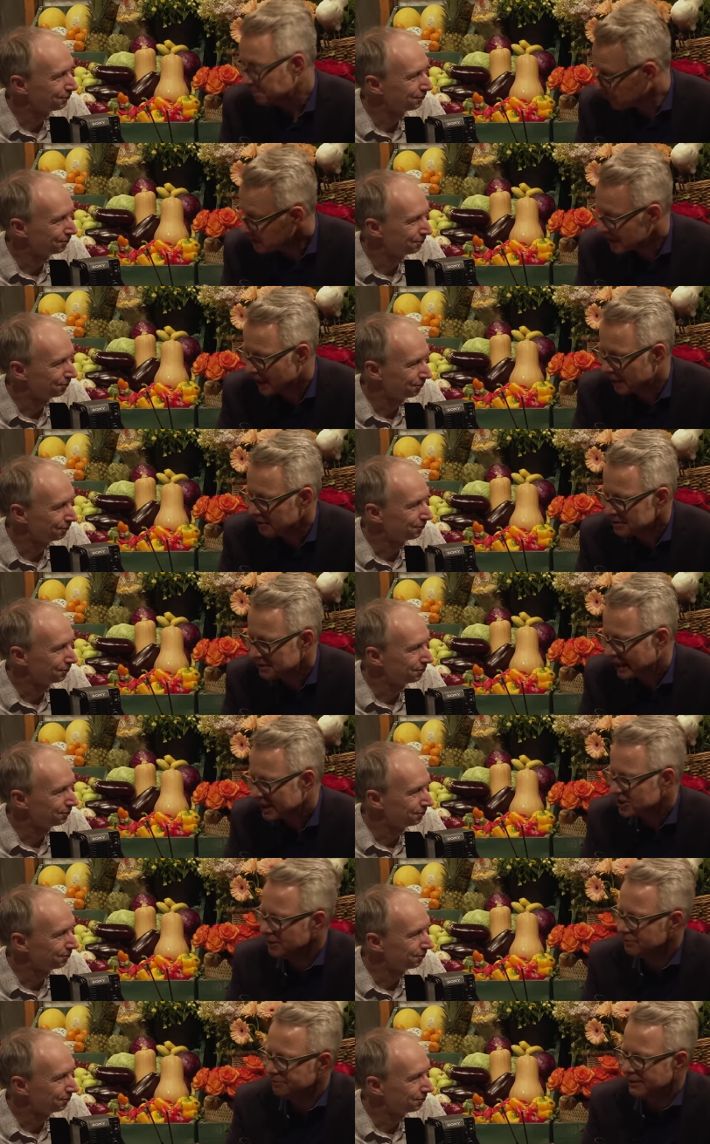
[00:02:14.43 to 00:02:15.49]
Speaker 1: both cameras,
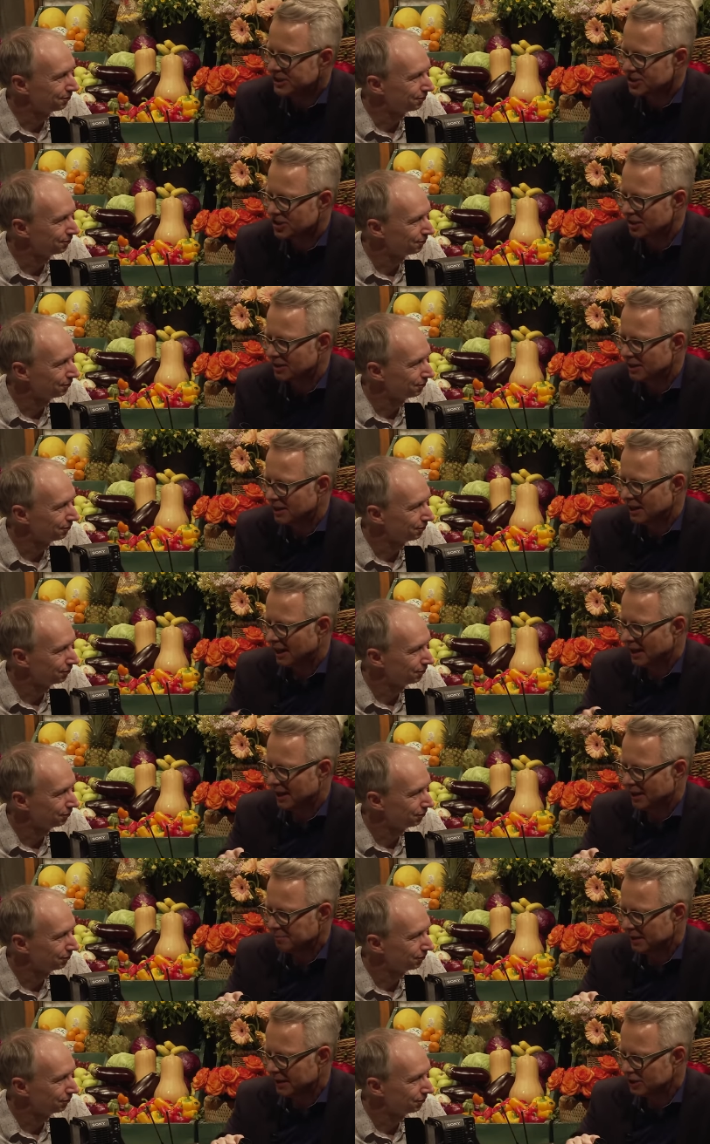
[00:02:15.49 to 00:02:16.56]
actually feature um,